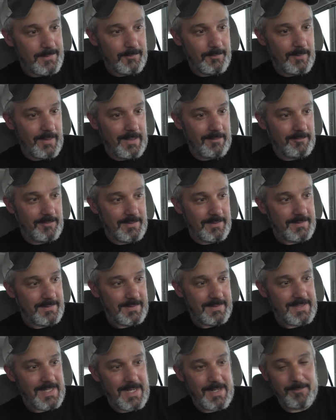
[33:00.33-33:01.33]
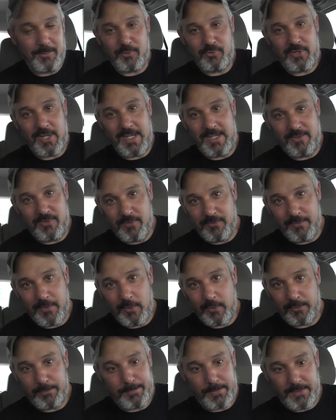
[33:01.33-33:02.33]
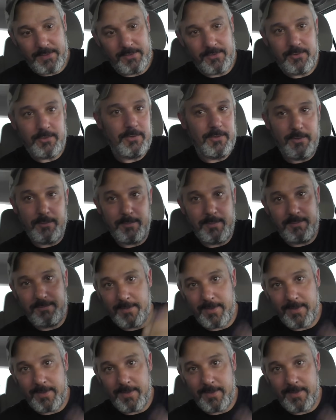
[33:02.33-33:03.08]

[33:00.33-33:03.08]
whatever, the times are changing, folks. Pretty soon it'll be